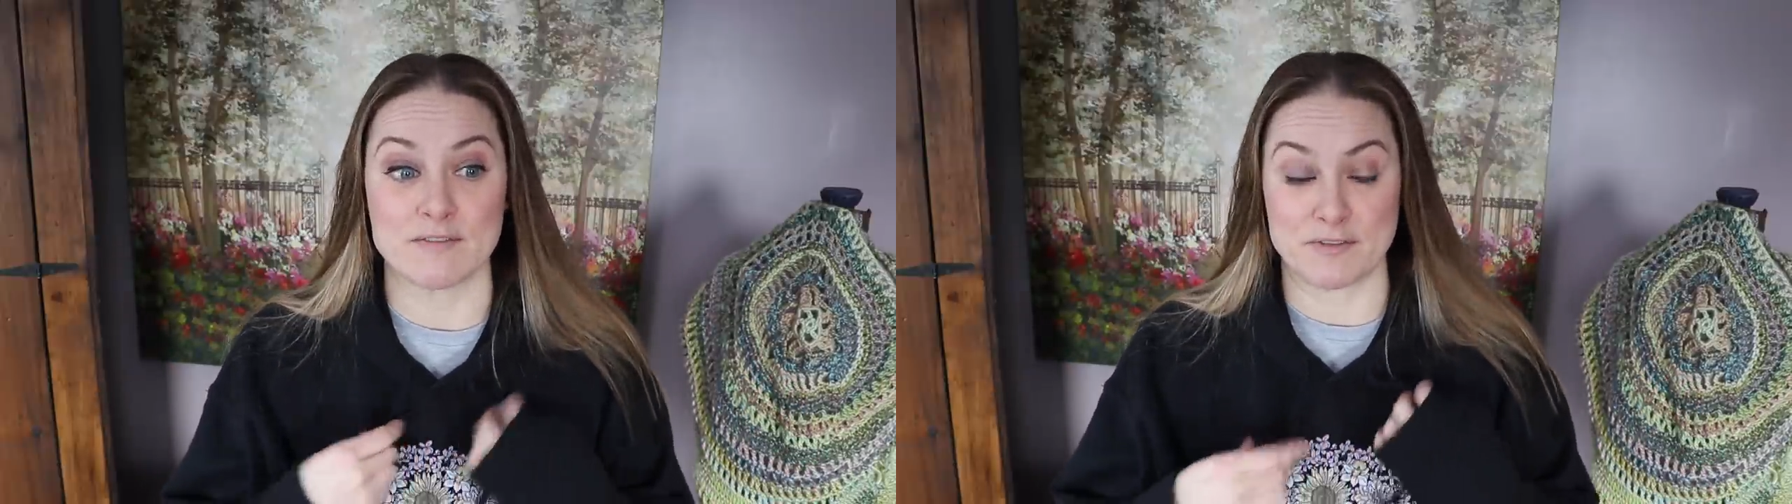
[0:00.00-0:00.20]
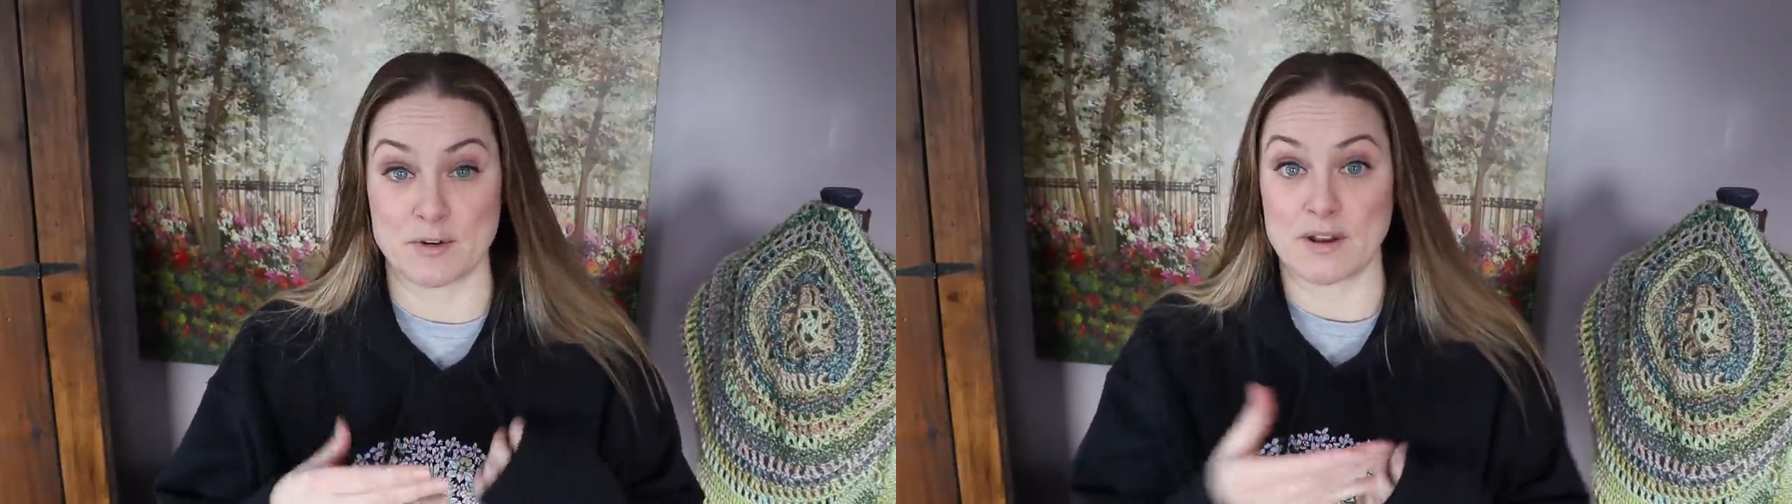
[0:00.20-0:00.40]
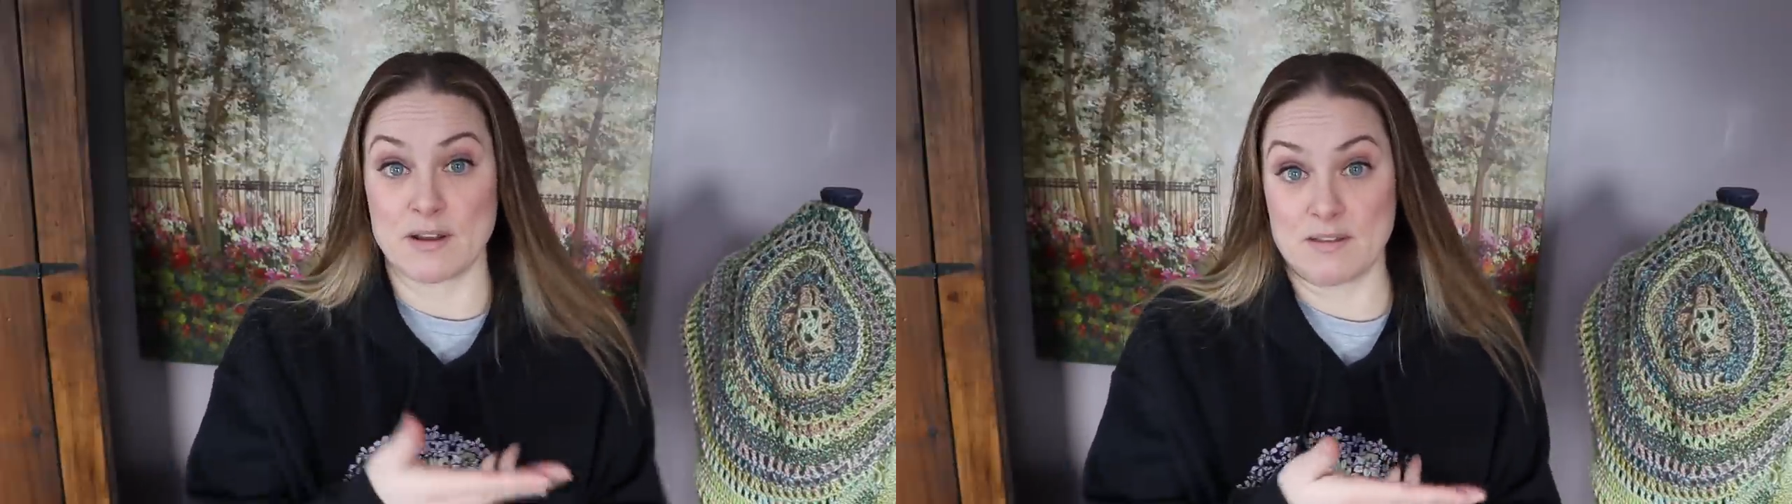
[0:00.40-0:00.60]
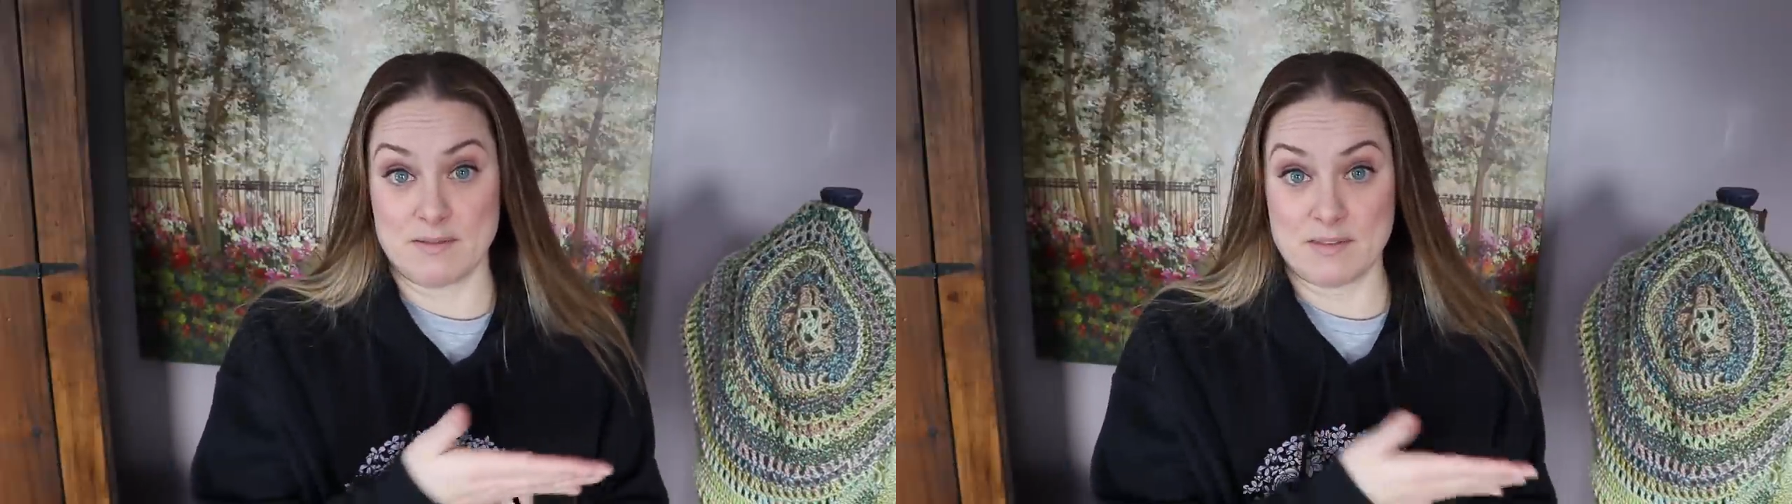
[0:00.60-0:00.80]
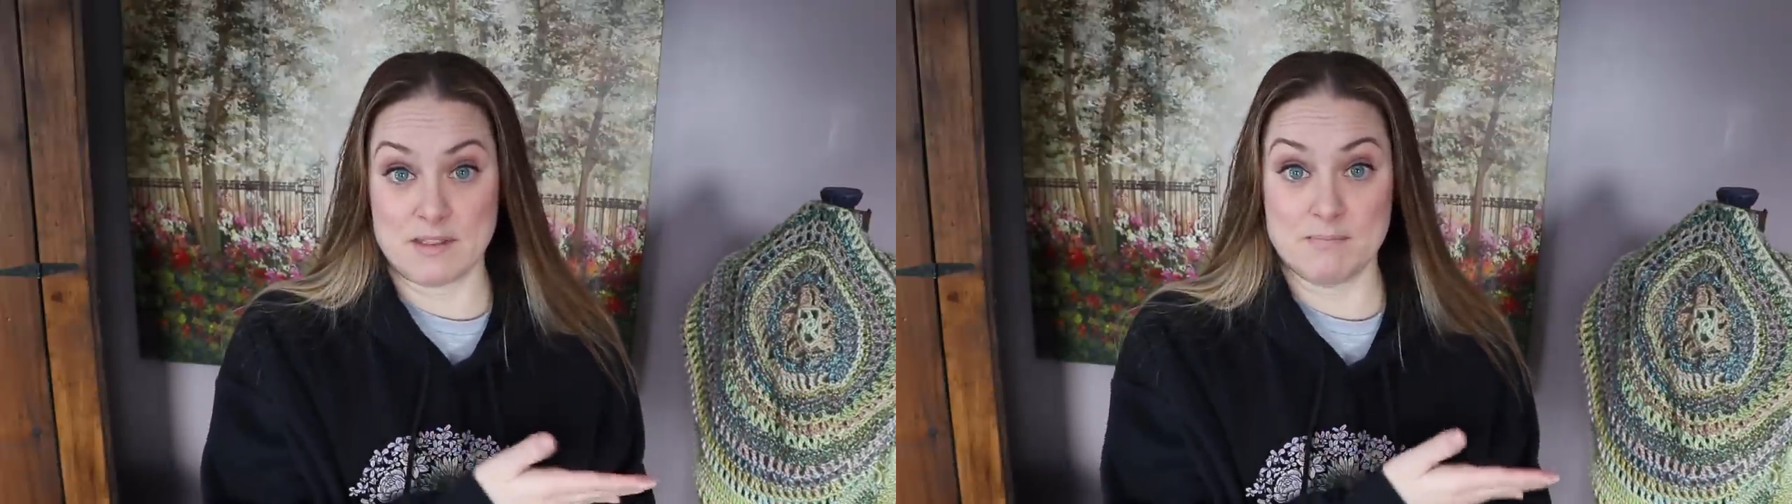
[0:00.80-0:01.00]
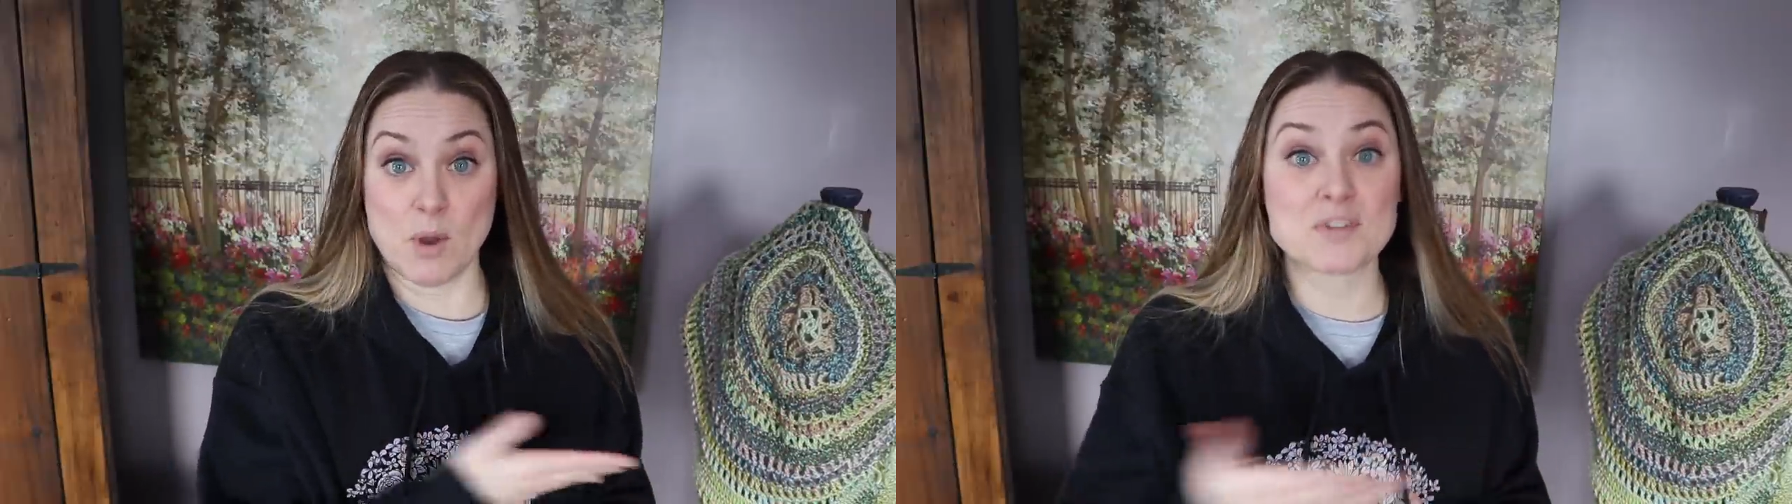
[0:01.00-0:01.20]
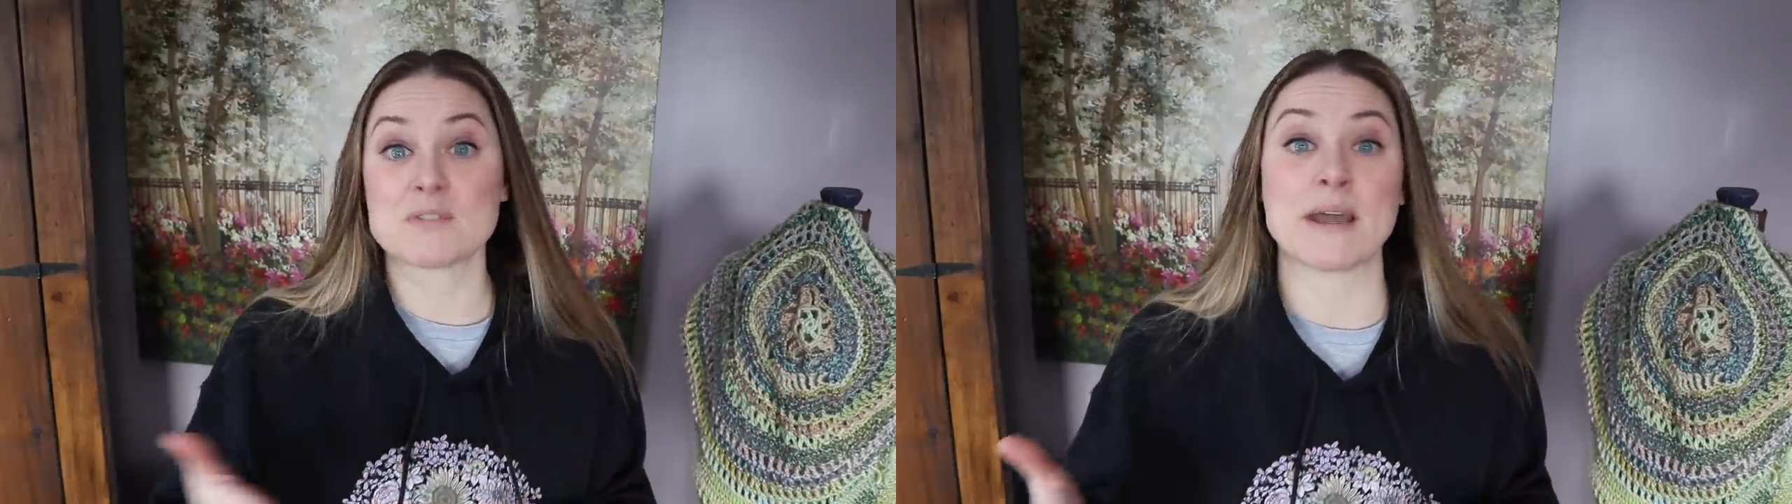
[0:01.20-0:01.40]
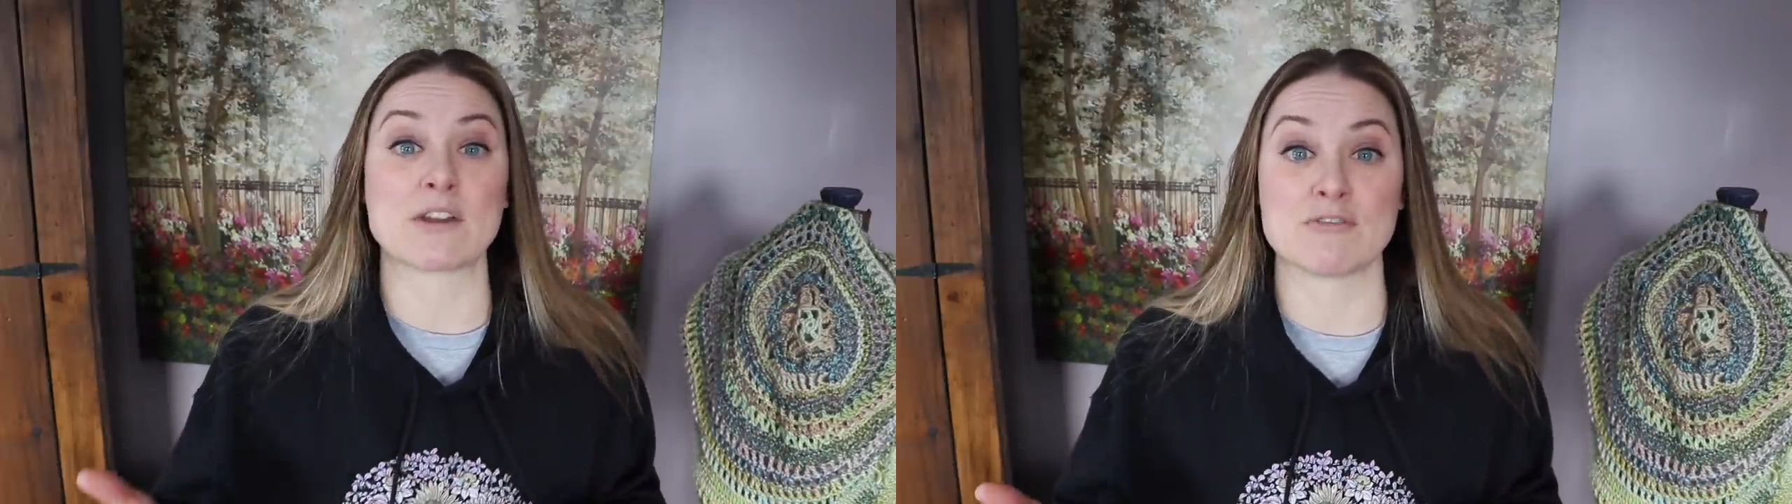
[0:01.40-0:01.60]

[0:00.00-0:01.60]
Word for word: for most of my